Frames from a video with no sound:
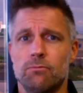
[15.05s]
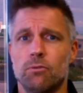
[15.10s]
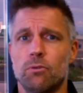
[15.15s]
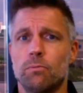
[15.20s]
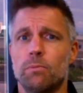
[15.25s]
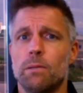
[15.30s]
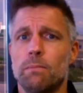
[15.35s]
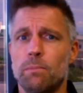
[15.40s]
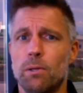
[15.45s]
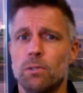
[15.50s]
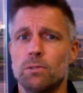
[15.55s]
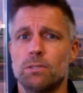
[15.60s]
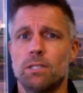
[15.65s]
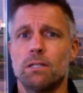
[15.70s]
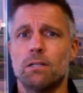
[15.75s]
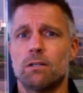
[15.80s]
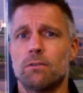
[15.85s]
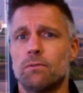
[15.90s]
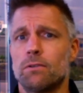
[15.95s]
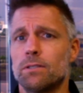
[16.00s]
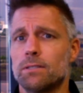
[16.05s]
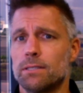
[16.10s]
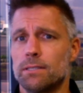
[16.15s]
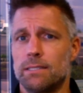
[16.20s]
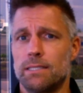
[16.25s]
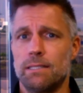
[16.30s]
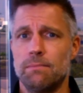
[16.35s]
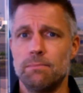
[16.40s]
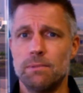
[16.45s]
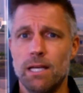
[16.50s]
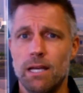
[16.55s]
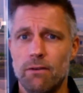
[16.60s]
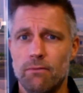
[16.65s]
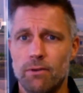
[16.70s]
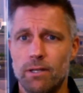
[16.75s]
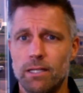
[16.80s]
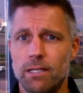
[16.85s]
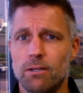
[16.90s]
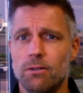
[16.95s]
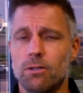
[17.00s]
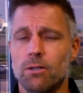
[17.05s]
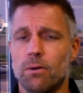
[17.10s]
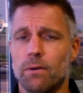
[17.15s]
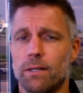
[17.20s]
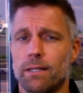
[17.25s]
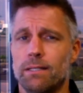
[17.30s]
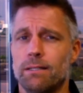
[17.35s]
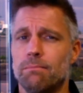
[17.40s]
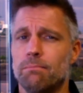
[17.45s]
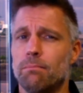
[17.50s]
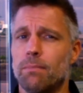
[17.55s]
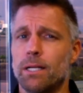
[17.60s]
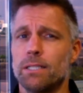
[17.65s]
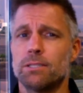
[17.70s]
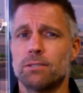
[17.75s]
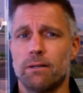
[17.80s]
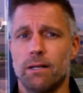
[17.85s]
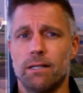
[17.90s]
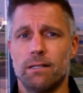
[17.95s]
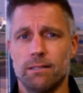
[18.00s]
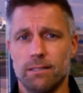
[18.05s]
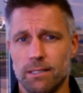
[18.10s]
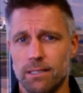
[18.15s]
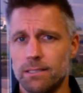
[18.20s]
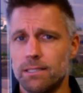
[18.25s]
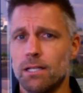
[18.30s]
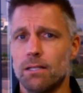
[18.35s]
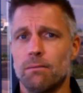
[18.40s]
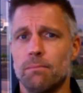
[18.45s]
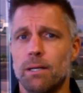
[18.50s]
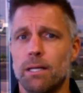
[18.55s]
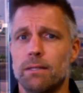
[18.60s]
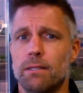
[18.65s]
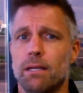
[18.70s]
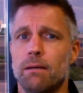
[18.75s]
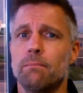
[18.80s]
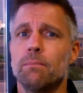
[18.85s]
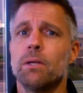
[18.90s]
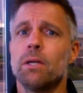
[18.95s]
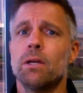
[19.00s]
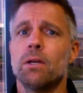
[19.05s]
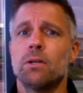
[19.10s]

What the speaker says: we'll be posting our first deep dive video going into much greater detail about them,